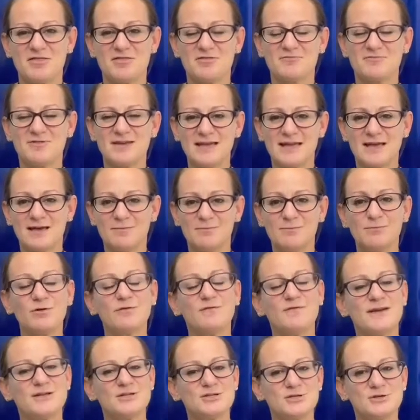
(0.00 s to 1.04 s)
3M
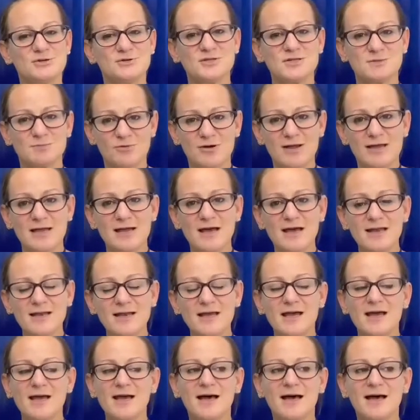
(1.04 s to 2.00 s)
professional spray gun.